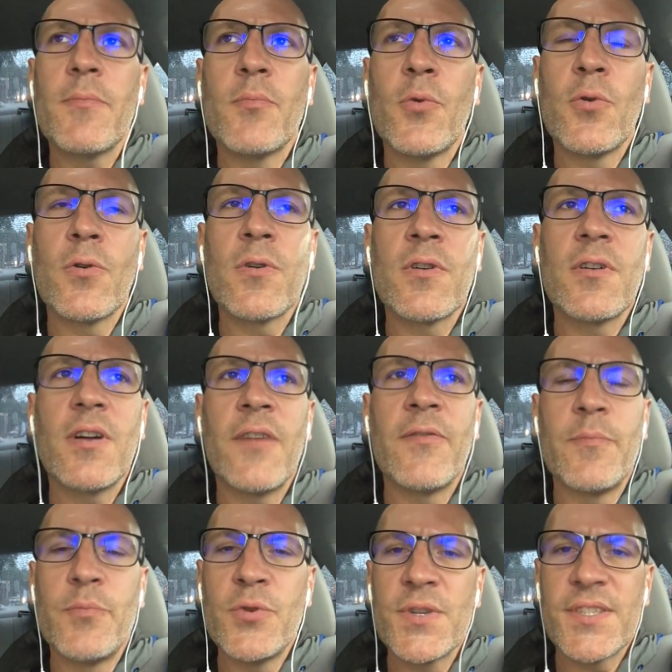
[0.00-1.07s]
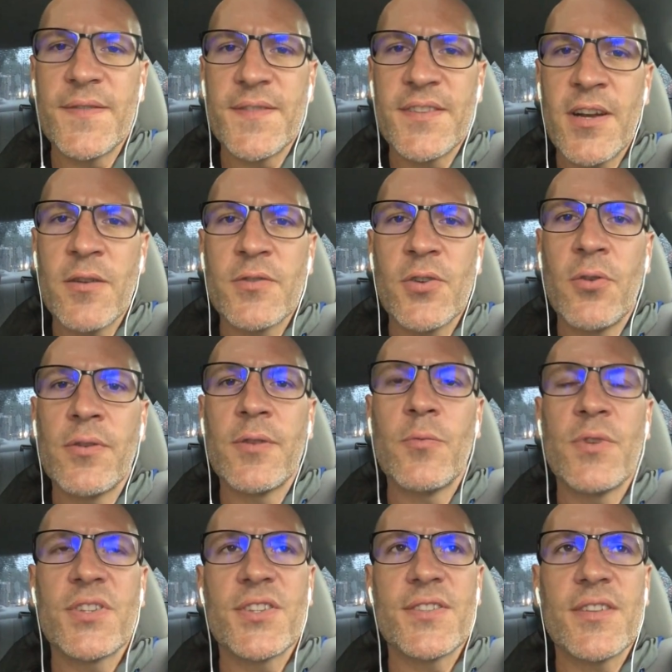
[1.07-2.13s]
more of a boost of serotonin,
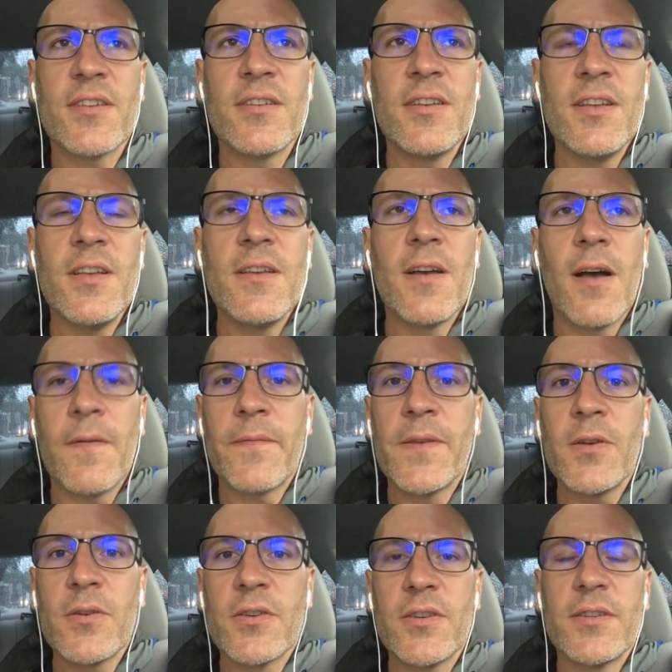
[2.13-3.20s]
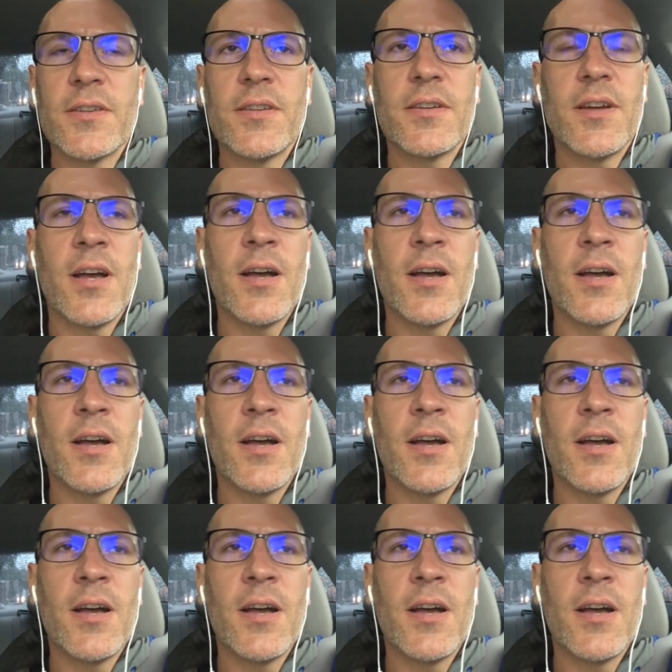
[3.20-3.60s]
which is a feel-good